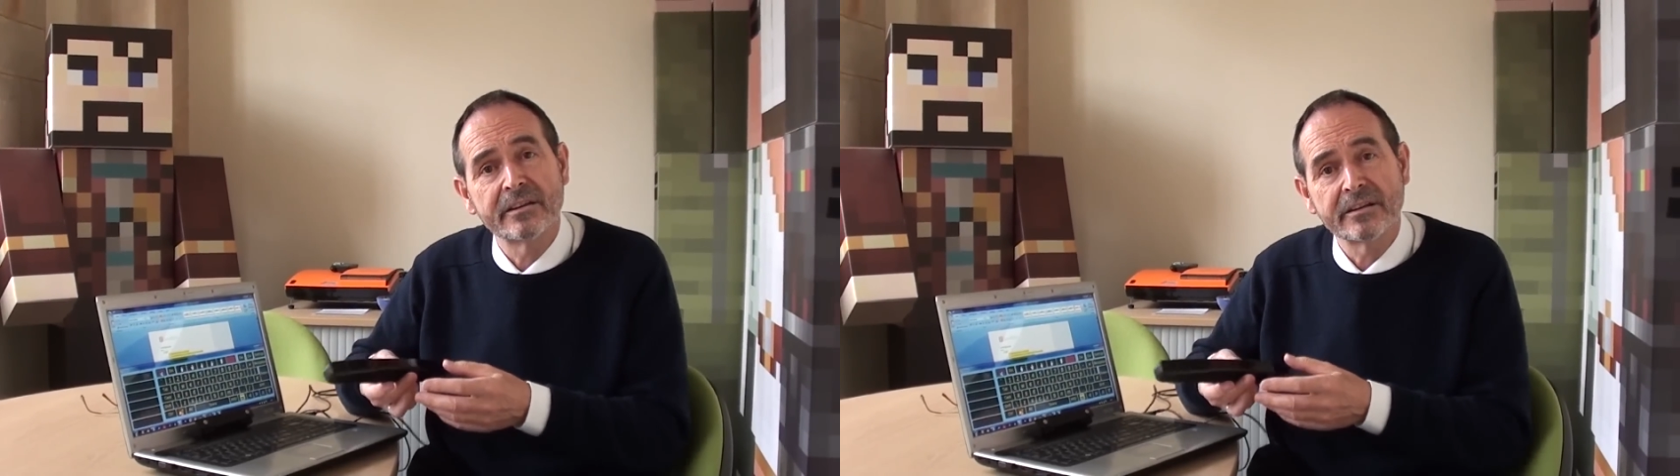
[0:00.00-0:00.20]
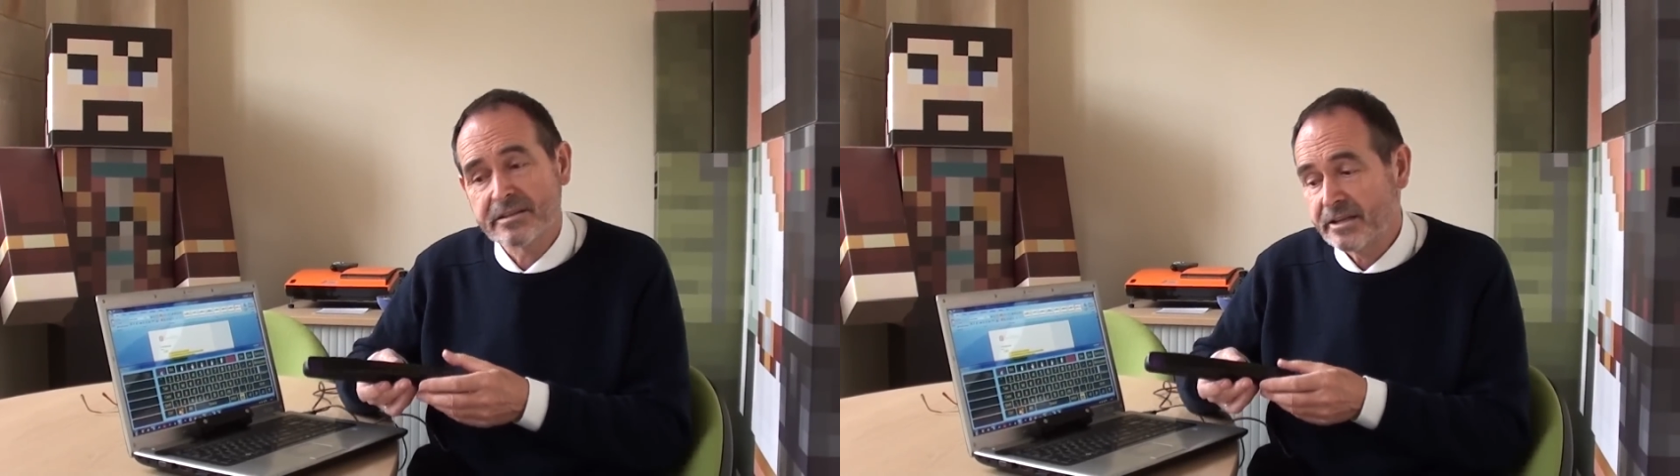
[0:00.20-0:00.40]

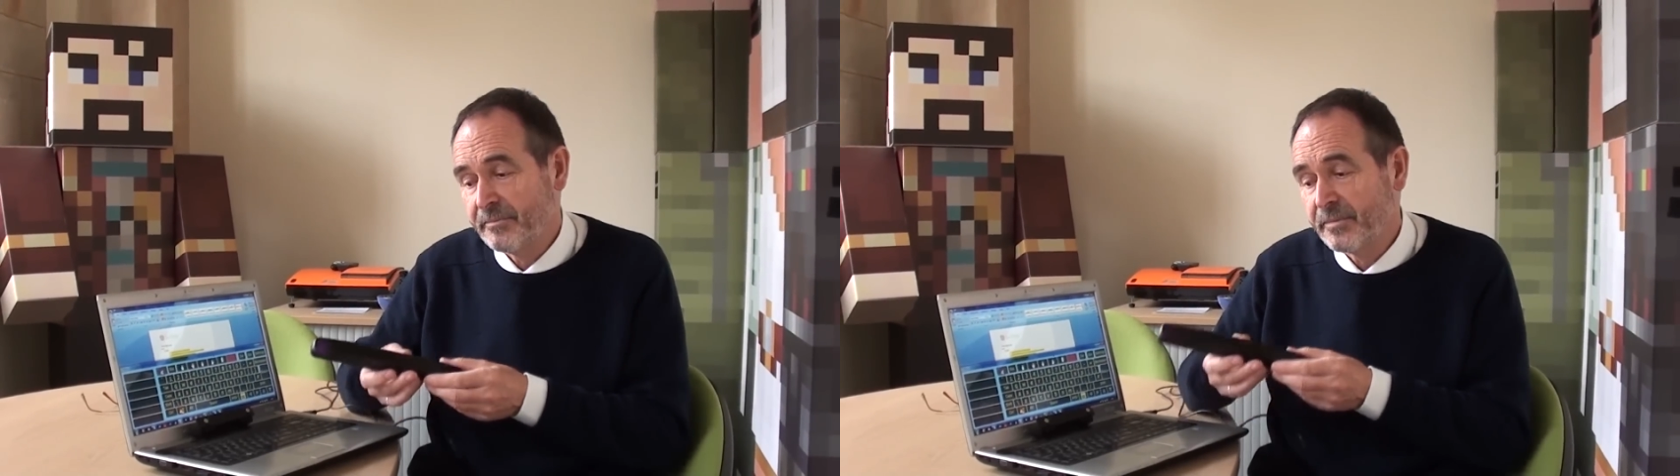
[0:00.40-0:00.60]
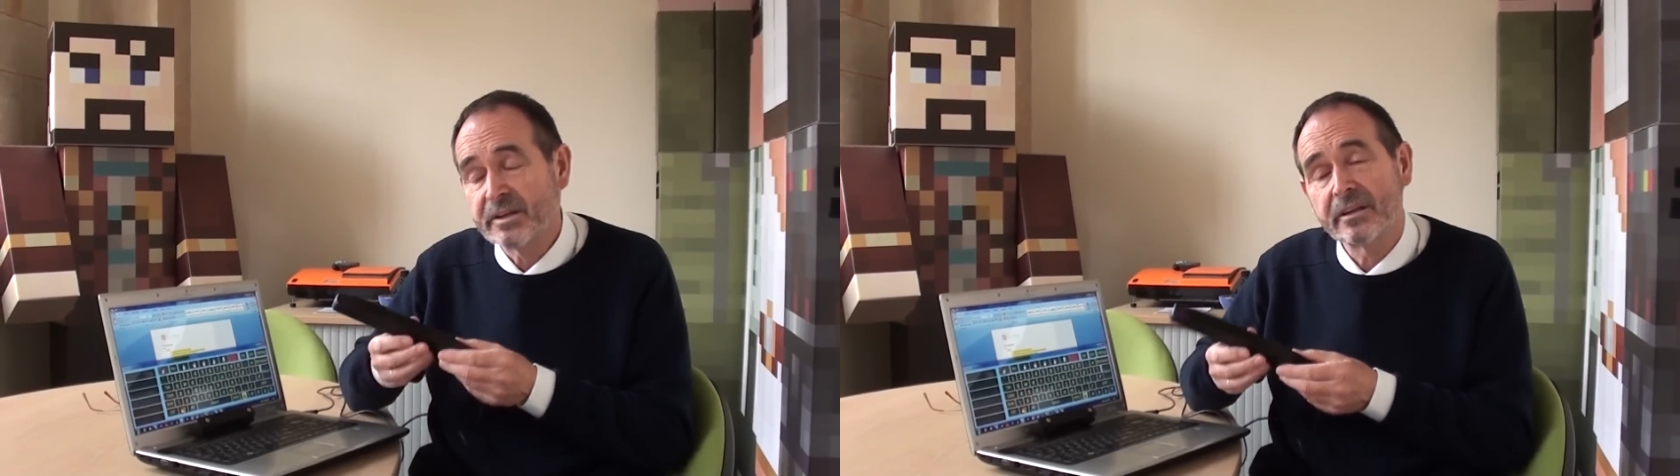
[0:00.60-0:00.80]

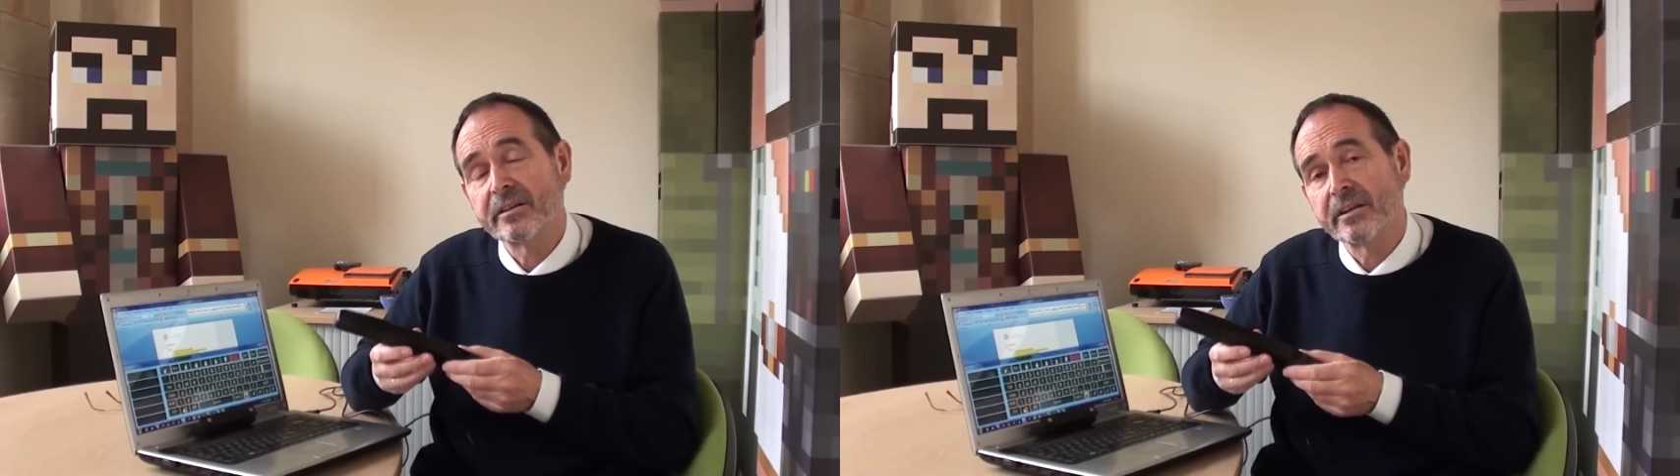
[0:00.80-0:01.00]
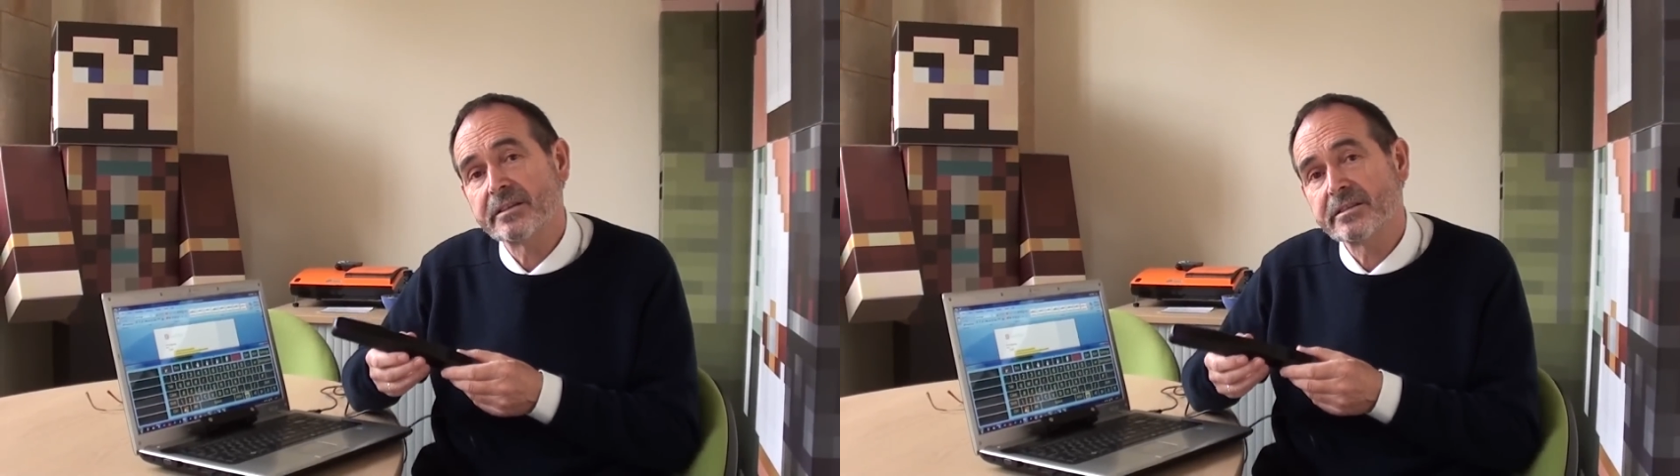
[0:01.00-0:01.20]

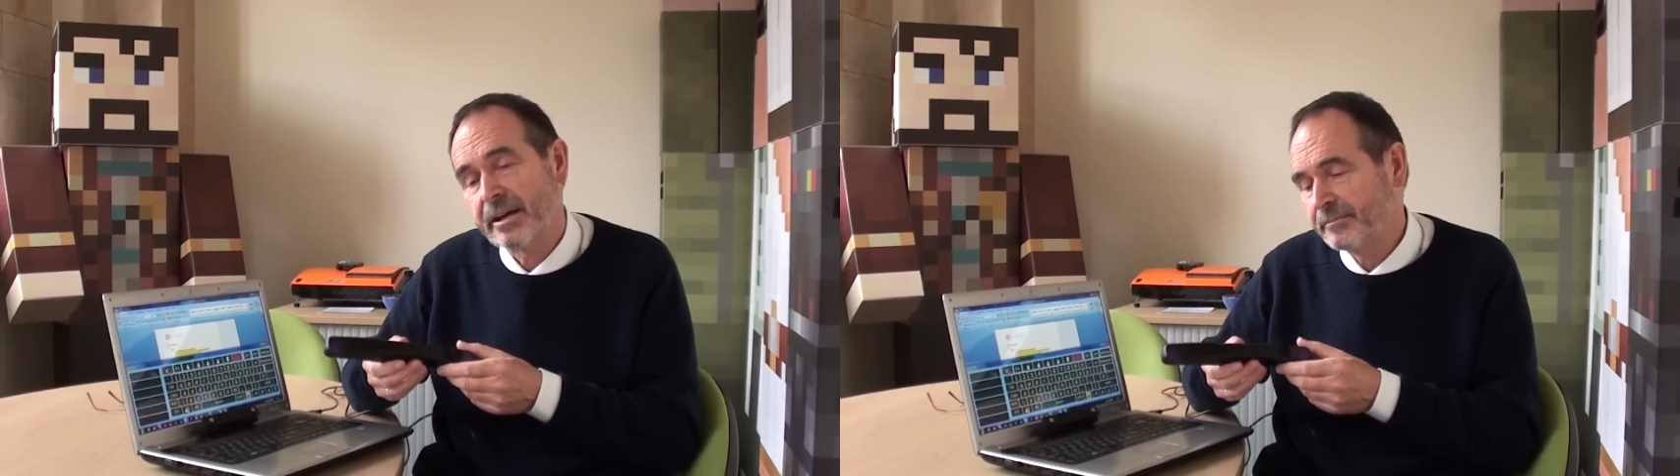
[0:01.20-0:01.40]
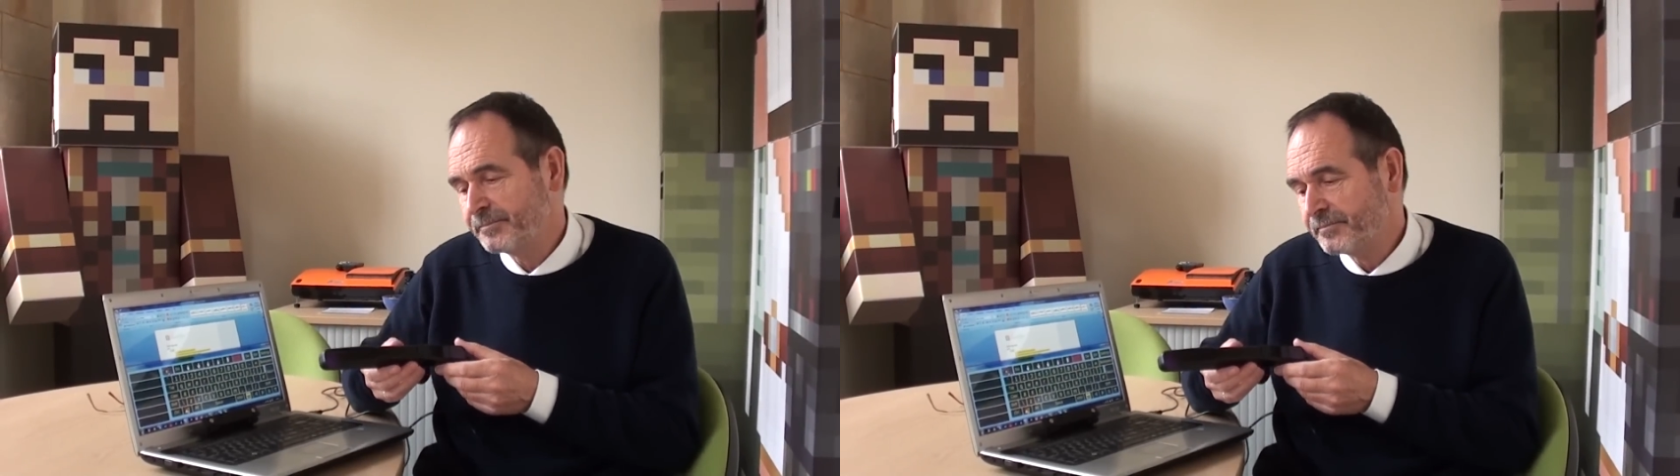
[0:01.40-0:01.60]

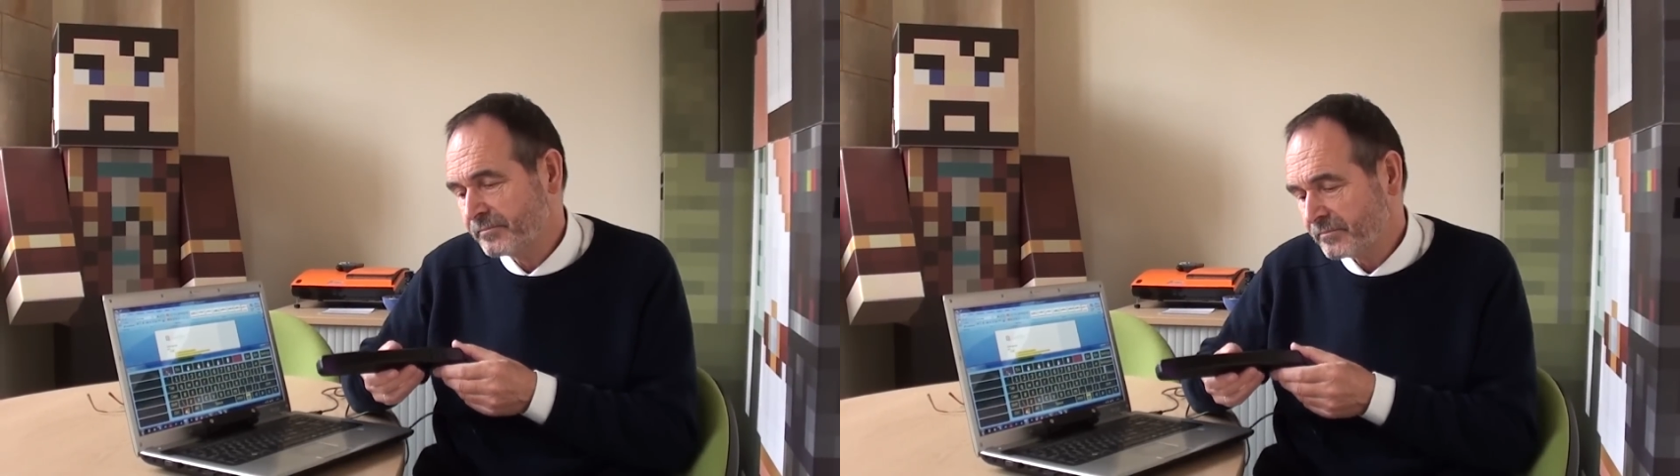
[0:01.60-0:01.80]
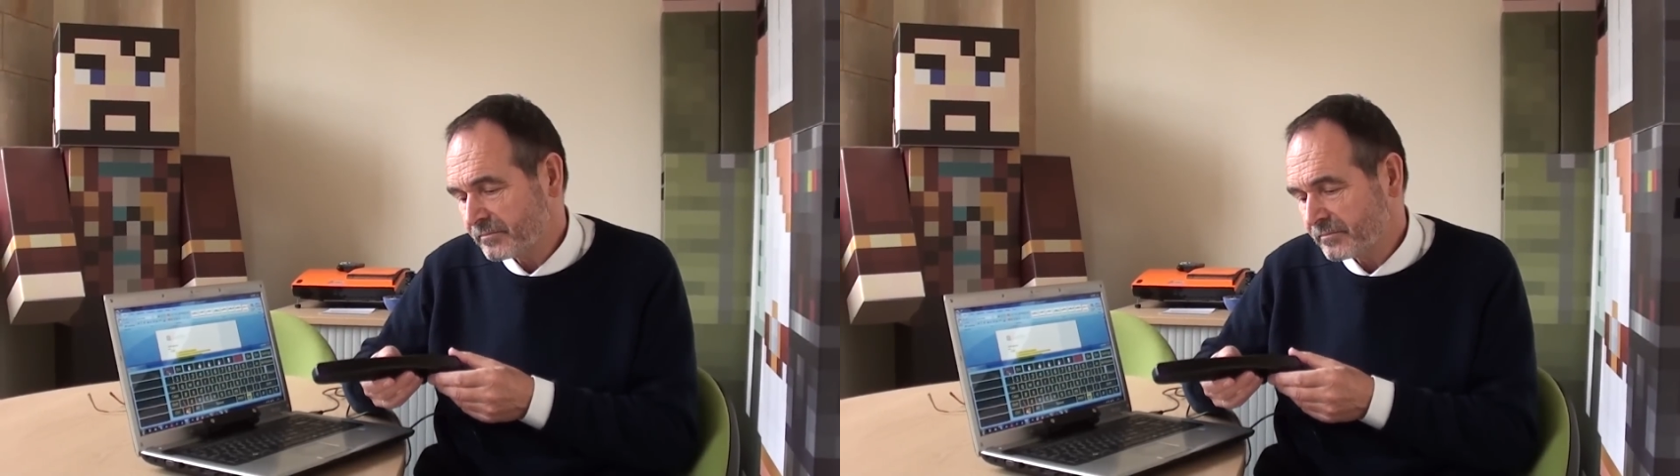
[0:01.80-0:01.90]
that